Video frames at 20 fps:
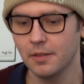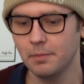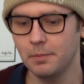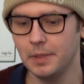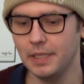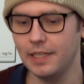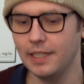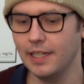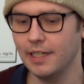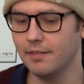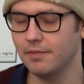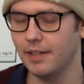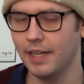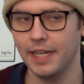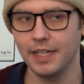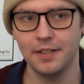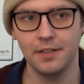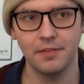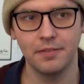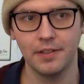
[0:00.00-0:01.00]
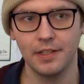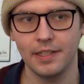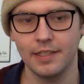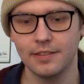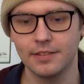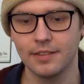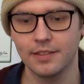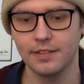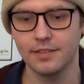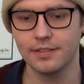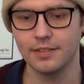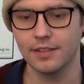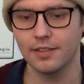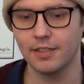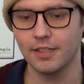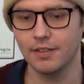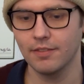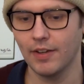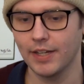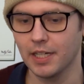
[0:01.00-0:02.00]
being Native is
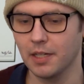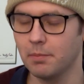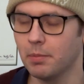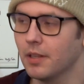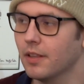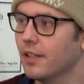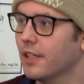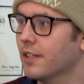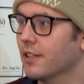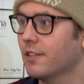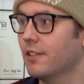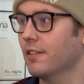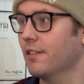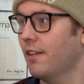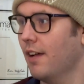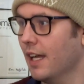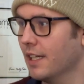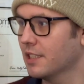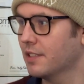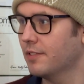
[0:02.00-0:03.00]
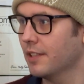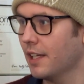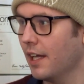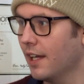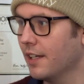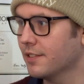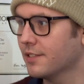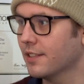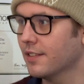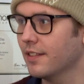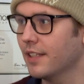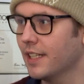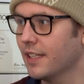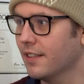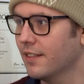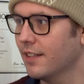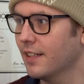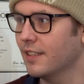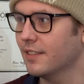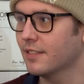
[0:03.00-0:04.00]
considered like a political classification
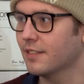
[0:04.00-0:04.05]
legally.